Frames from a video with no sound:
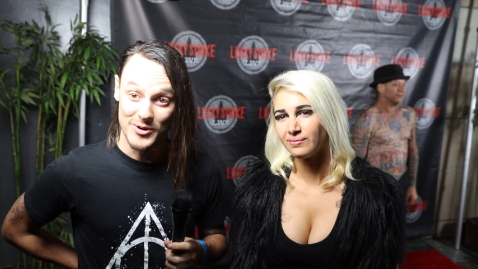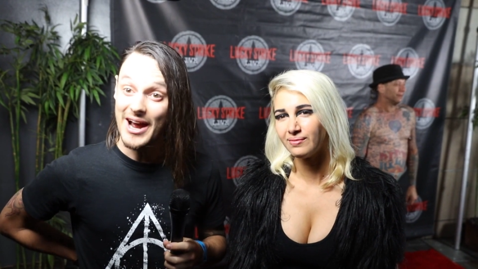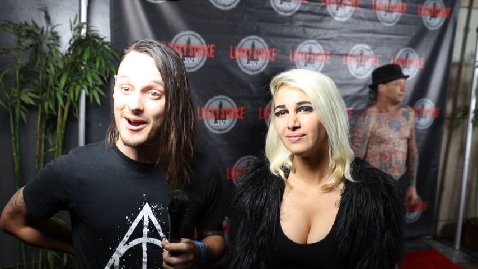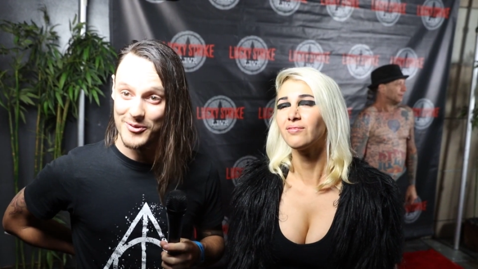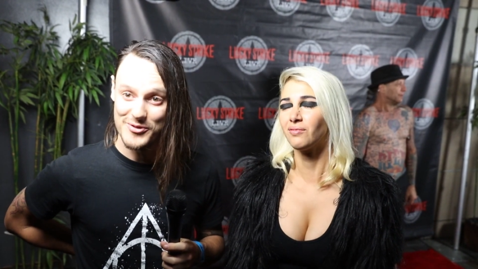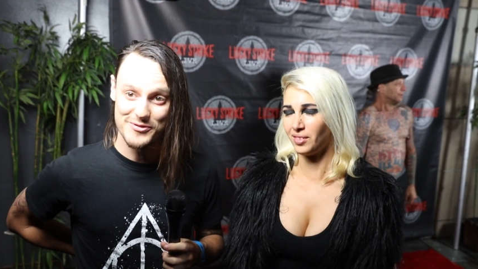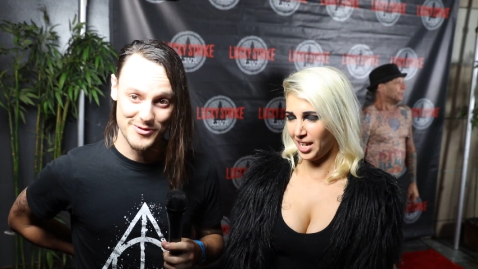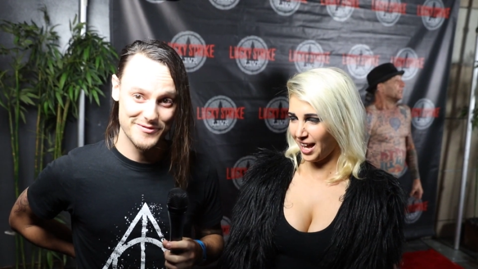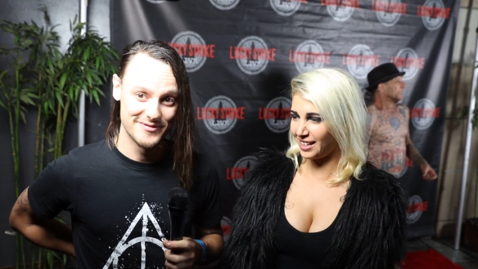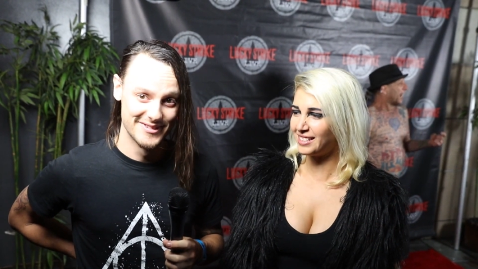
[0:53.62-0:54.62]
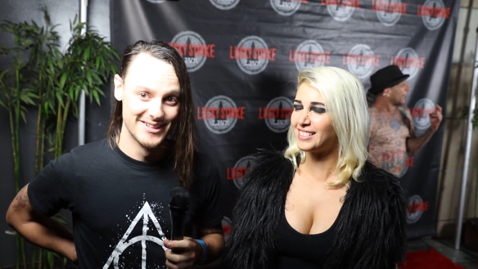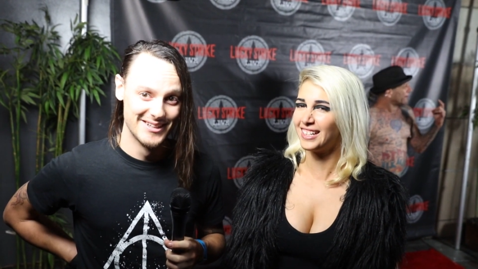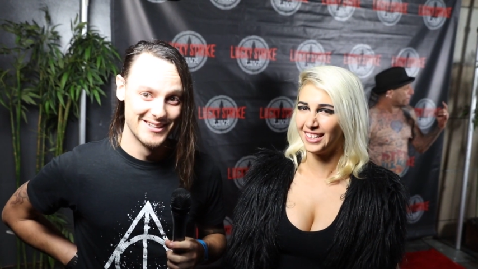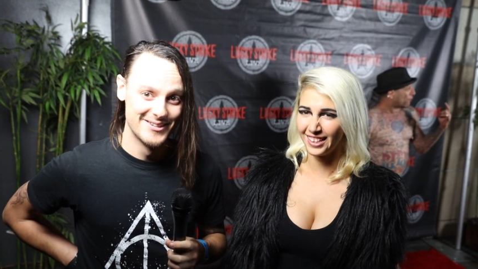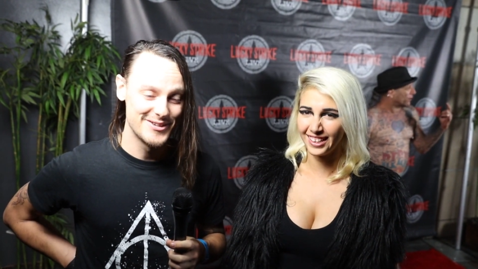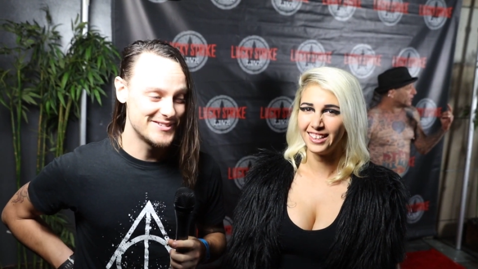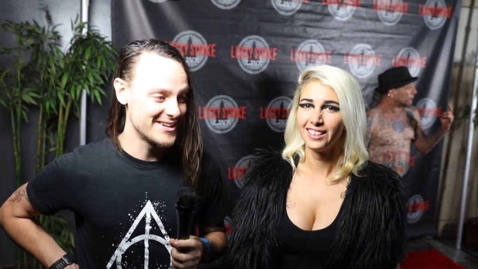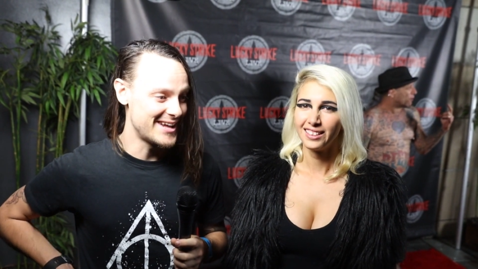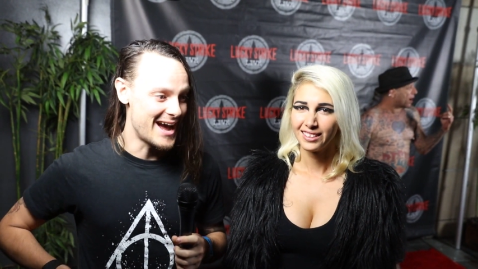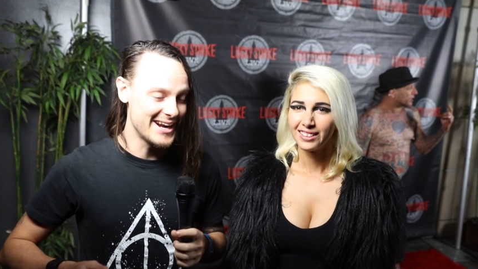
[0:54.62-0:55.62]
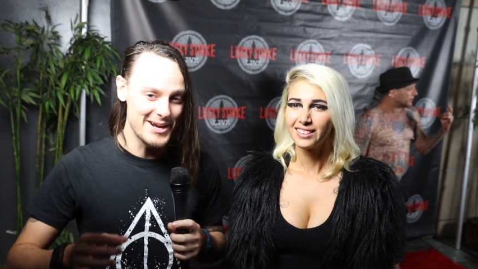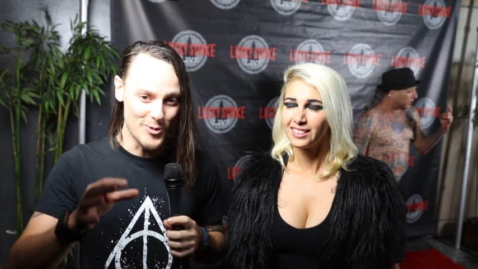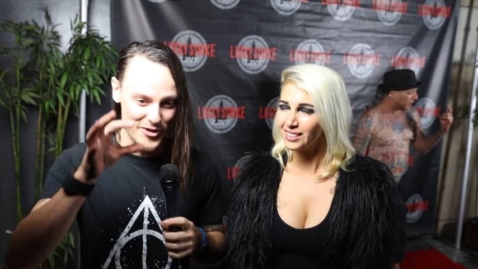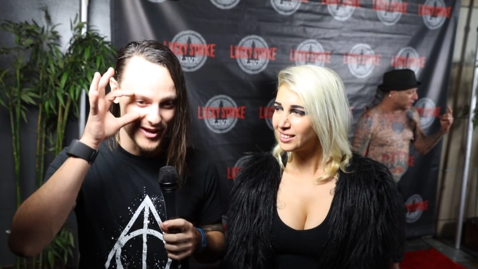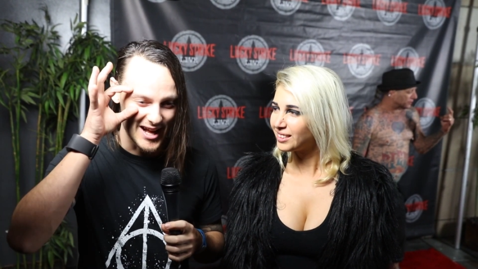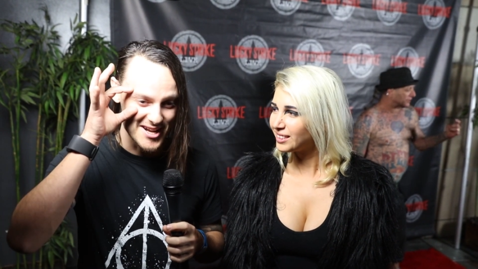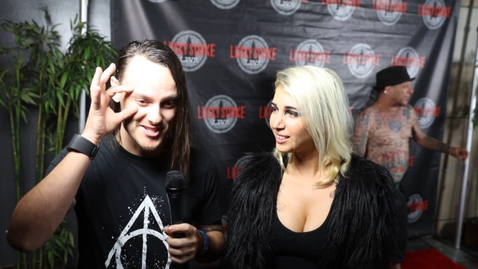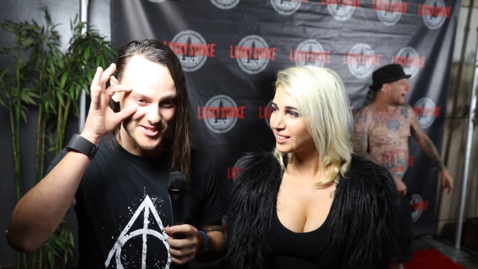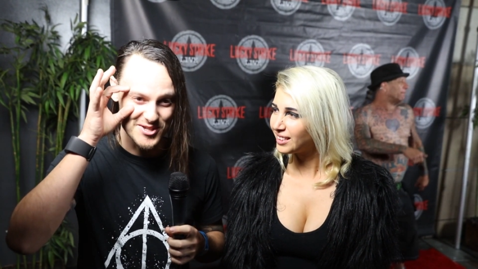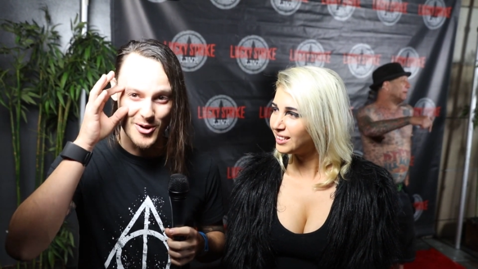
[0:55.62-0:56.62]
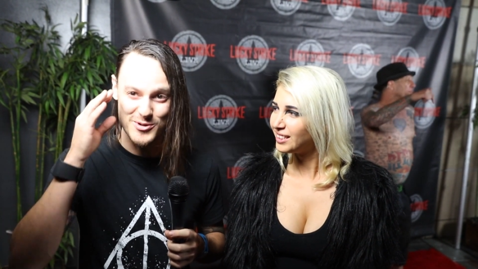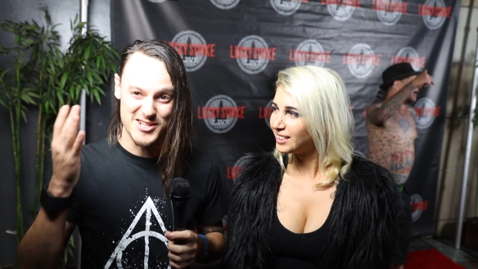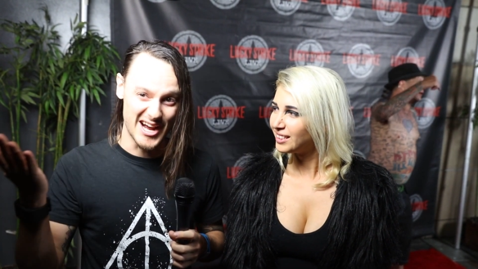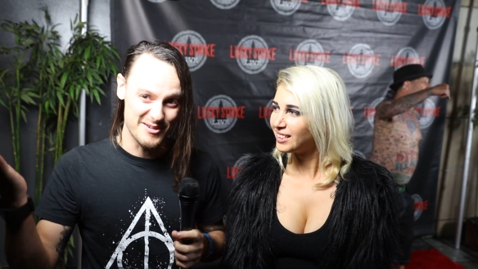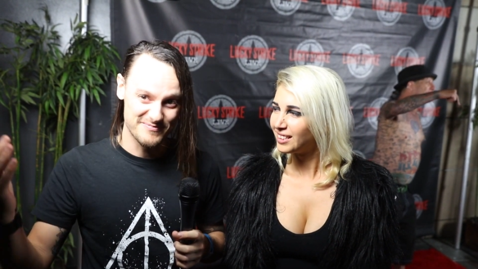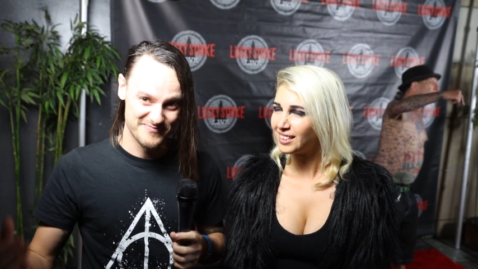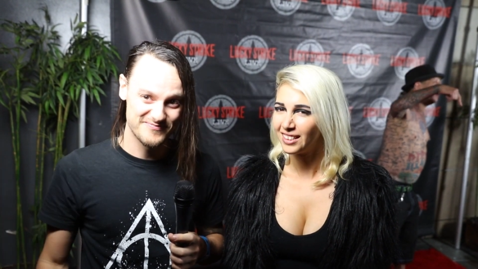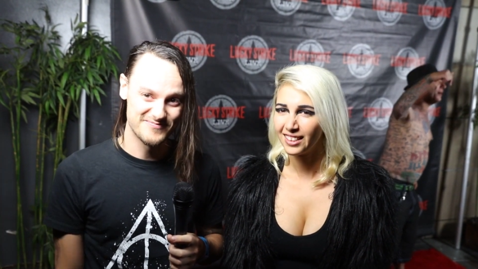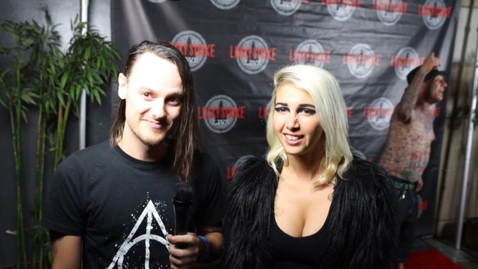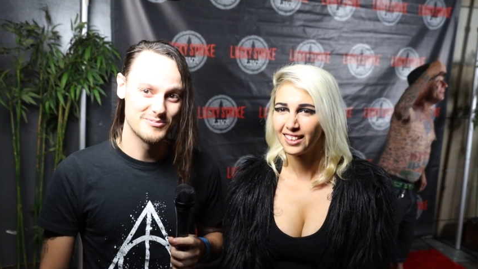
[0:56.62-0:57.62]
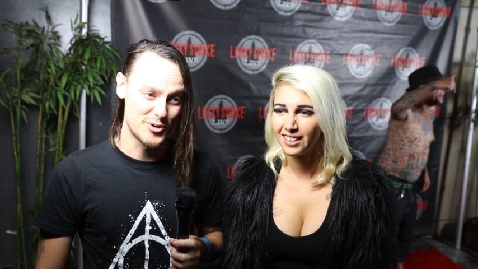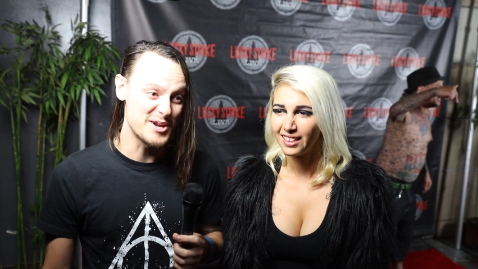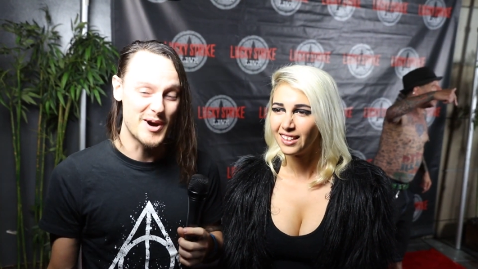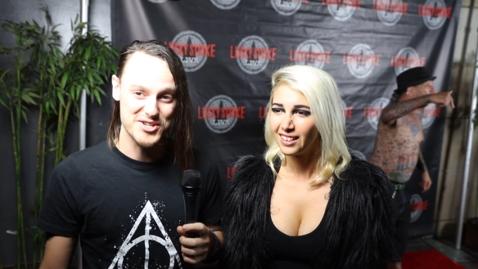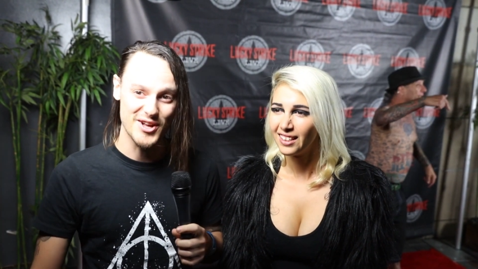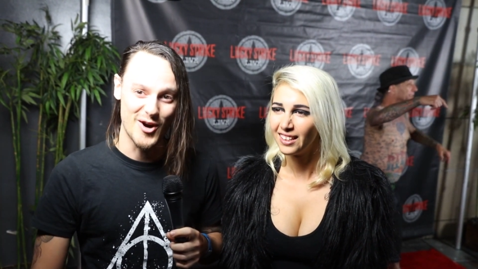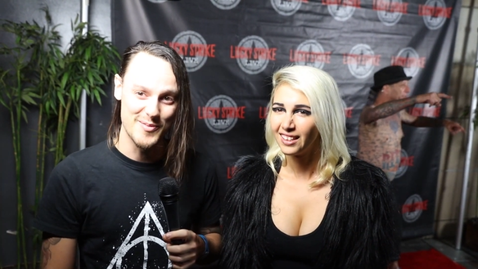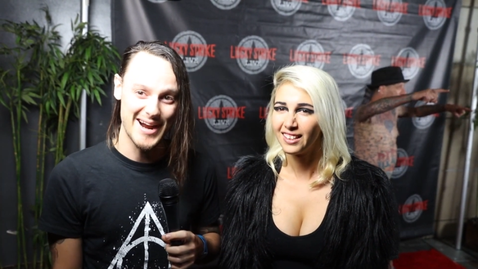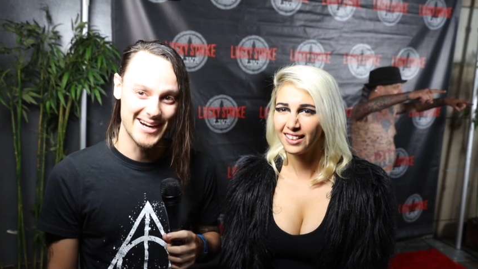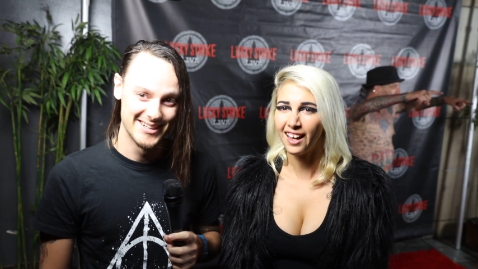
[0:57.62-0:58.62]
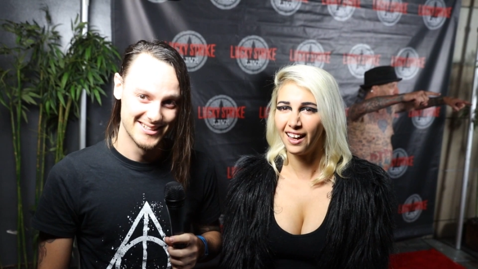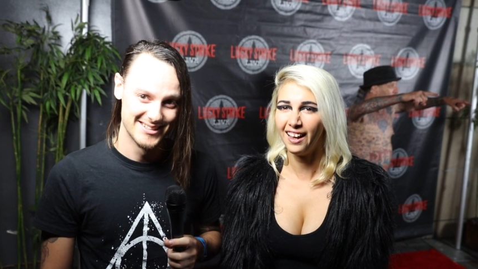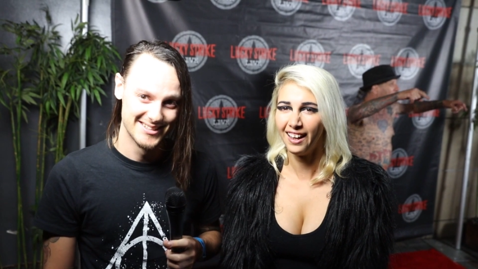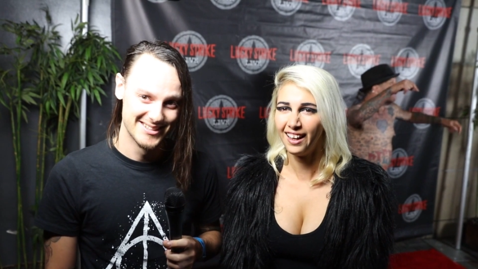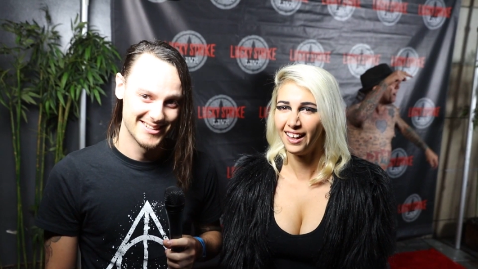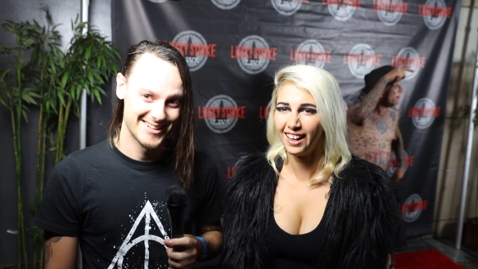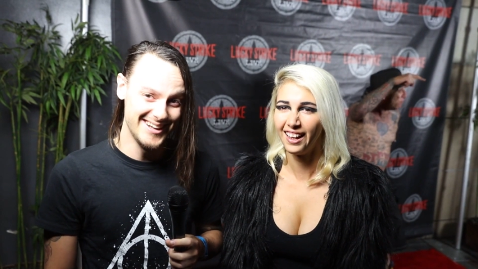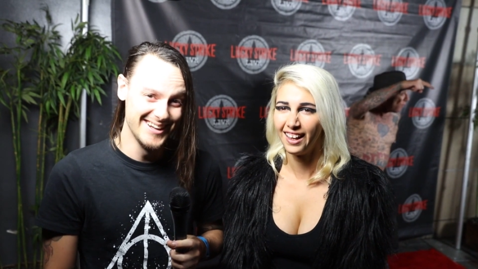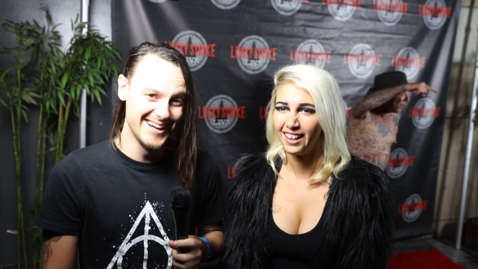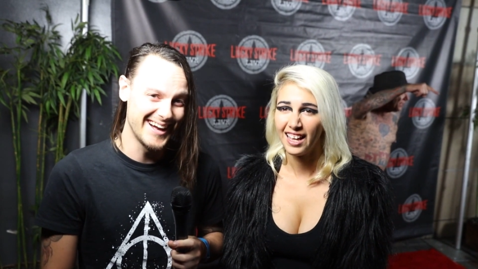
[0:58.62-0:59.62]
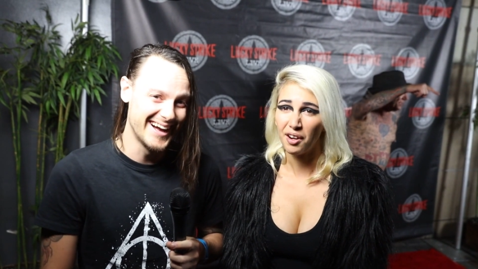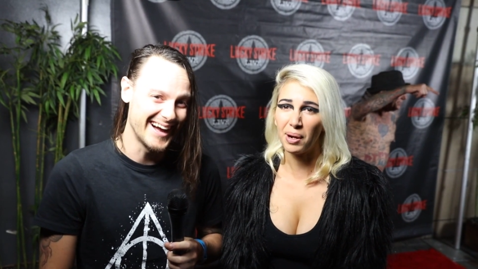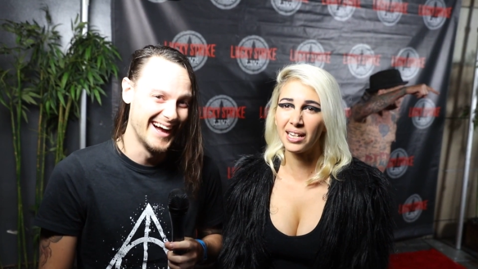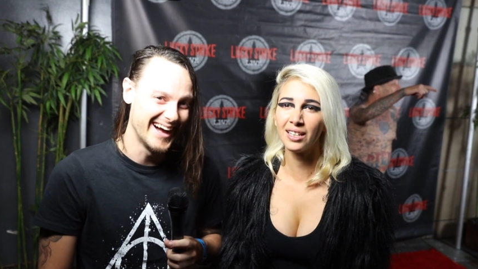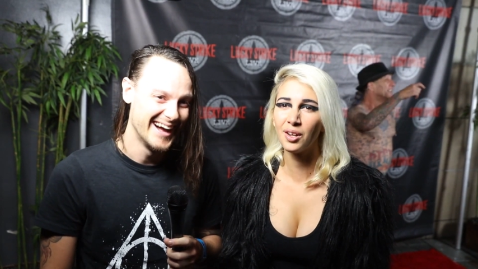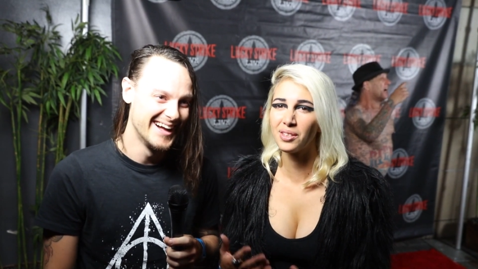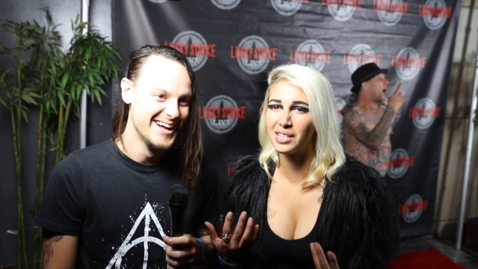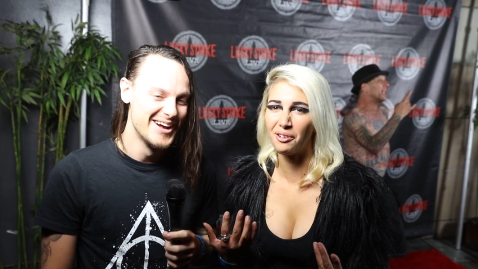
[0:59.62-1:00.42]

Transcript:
Speaker 1: yeah, we've, we've, we've done that. And he wore the glasses, so it was like pretty much the whole band. Yeah. we didn't know the